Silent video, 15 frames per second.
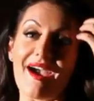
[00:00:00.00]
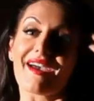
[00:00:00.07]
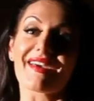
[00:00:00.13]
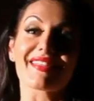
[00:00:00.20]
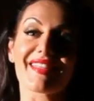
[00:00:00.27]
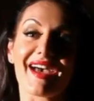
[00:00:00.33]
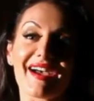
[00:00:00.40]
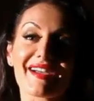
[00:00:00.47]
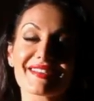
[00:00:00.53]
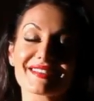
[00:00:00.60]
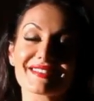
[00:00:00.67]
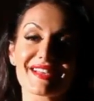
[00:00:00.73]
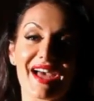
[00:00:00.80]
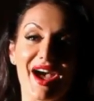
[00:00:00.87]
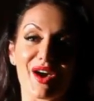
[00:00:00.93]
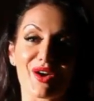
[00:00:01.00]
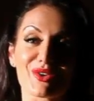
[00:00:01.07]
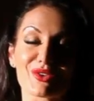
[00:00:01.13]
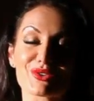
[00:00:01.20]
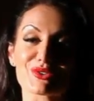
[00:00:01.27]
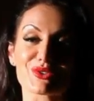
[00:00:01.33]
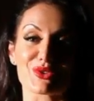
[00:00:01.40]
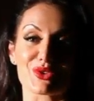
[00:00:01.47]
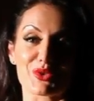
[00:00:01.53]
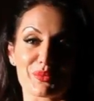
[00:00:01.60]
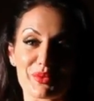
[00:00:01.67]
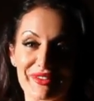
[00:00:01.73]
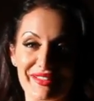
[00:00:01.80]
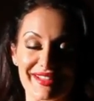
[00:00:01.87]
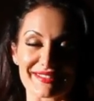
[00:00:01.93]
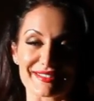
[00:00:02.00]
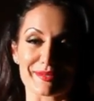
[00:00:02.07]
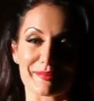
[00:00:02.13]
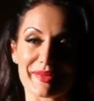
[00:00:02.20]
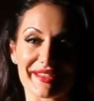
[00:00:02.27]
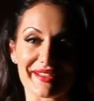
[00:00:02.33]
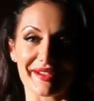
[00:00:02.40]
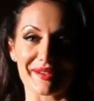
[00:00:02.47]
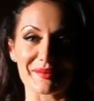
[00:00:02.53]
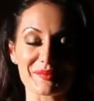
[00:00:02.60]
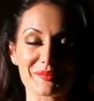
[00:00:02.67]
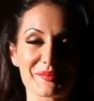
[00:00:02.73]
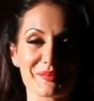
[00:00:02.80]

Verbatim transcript: And that is how you do your burlesque makeup.